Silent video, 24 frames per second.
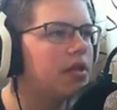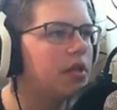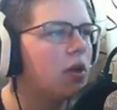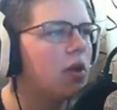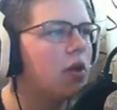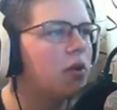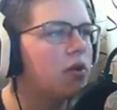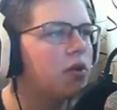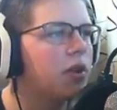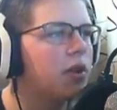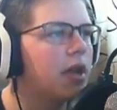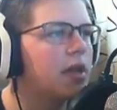days
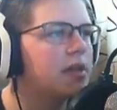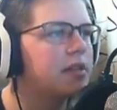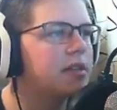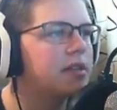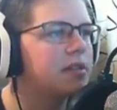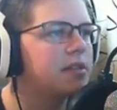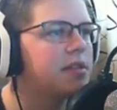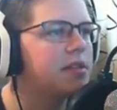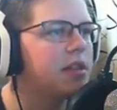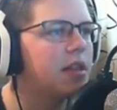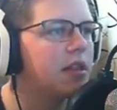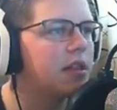ago, and you
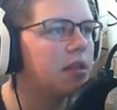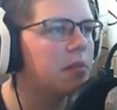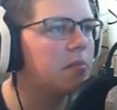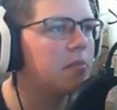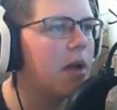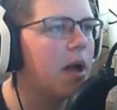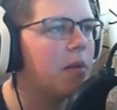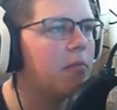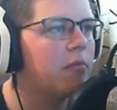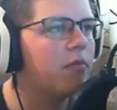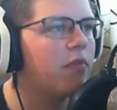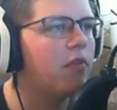guys can see that
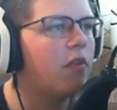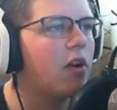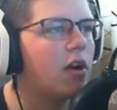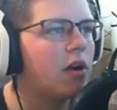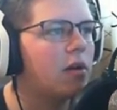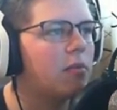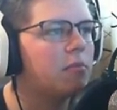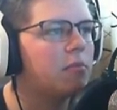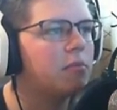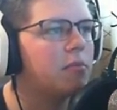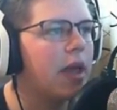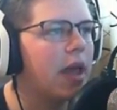the mob
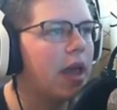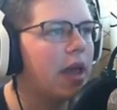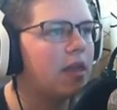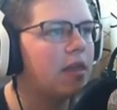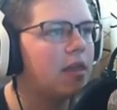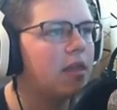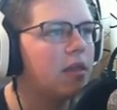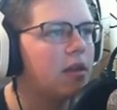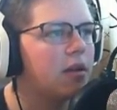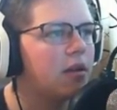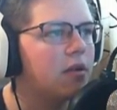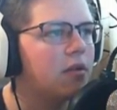farm
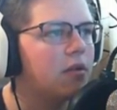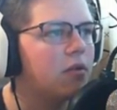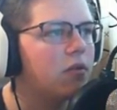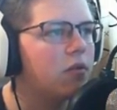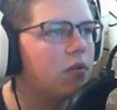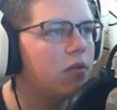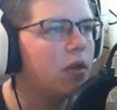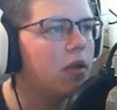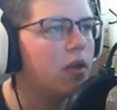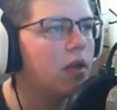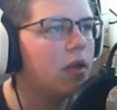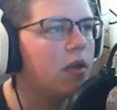and the
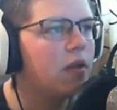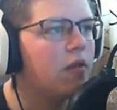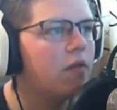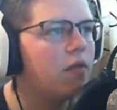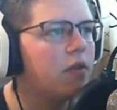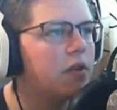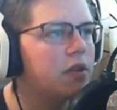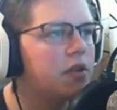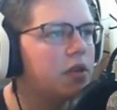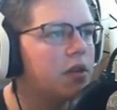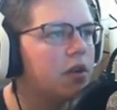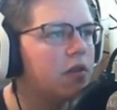
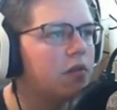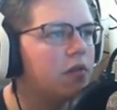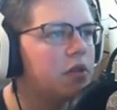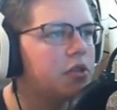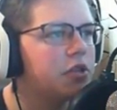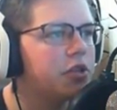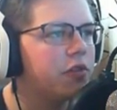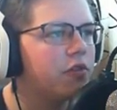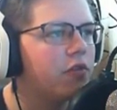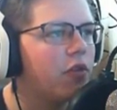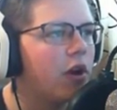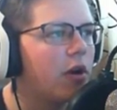
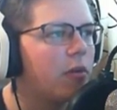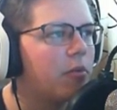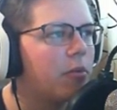fishing